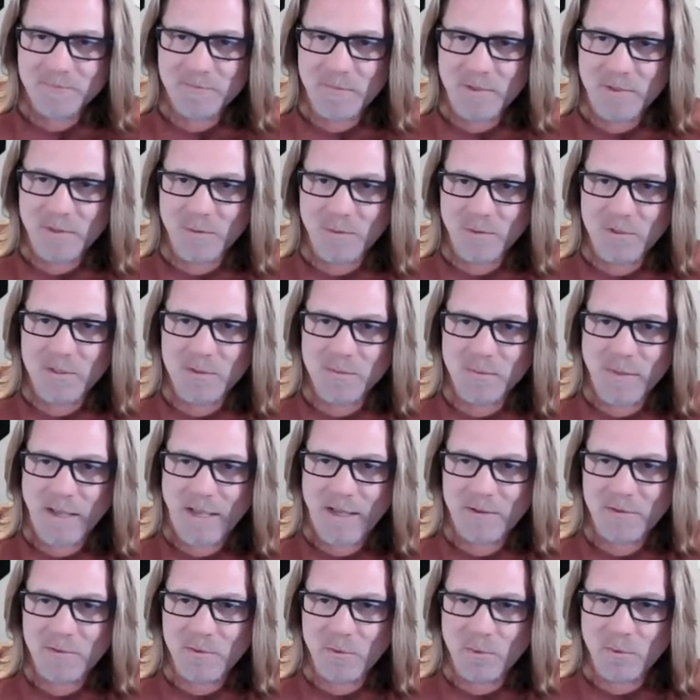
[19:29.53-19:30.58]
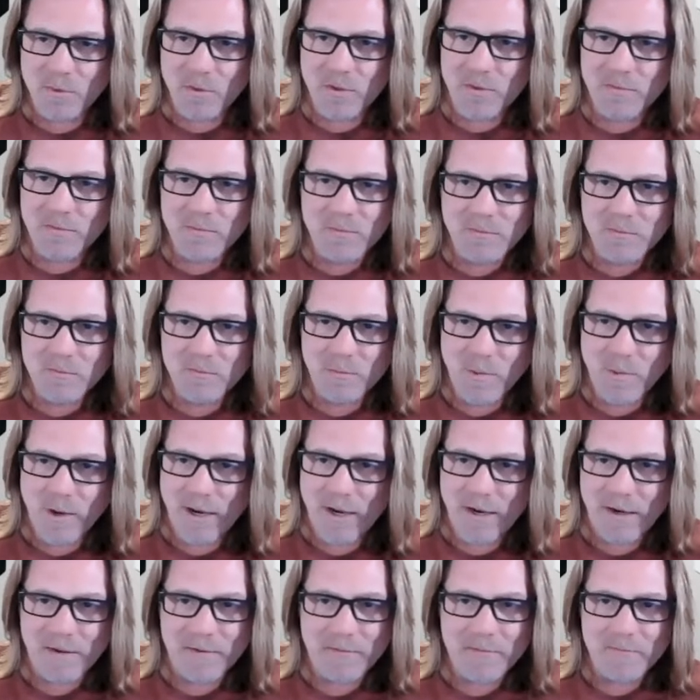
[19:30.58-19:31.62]
You want some outdoor
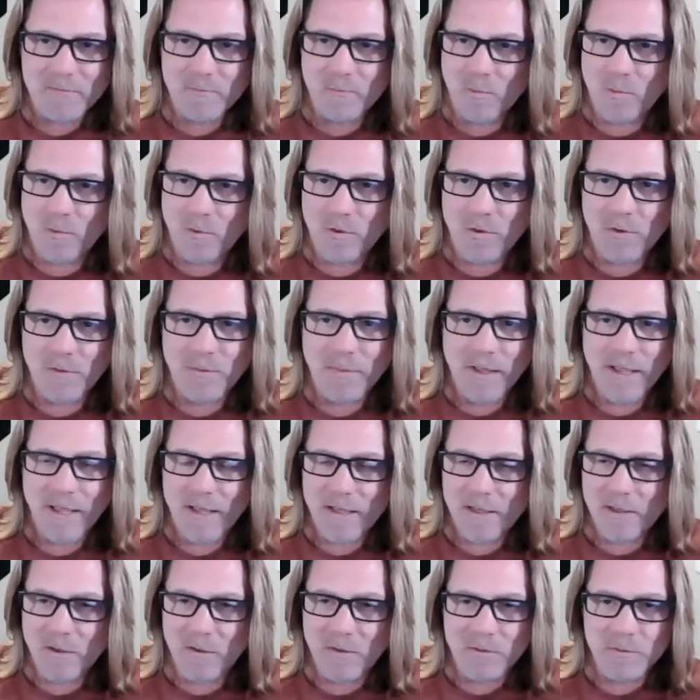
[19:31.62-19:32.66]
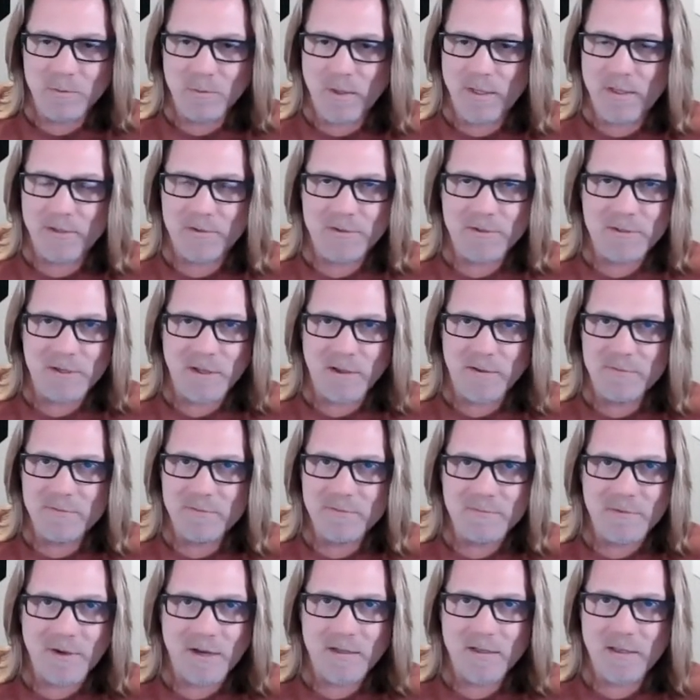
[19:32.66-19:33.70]
wear, warm and cold weather stuff,
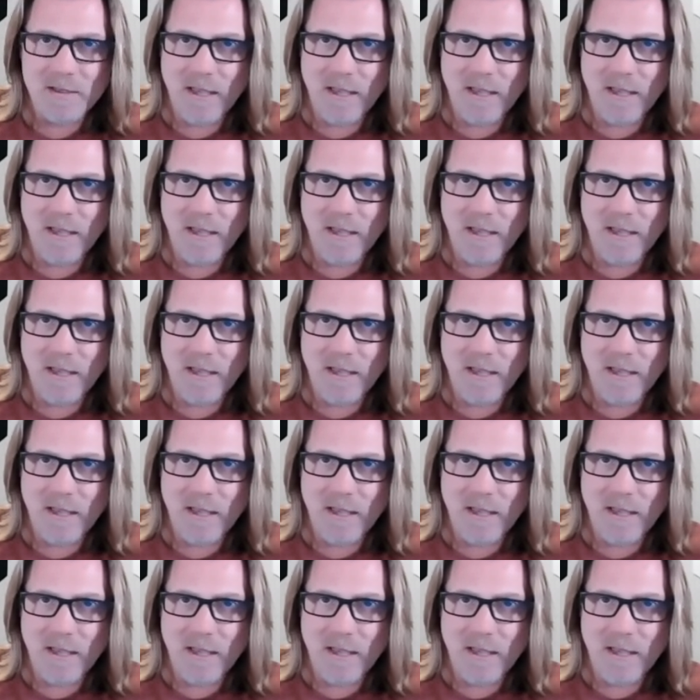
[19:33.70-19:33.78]
right?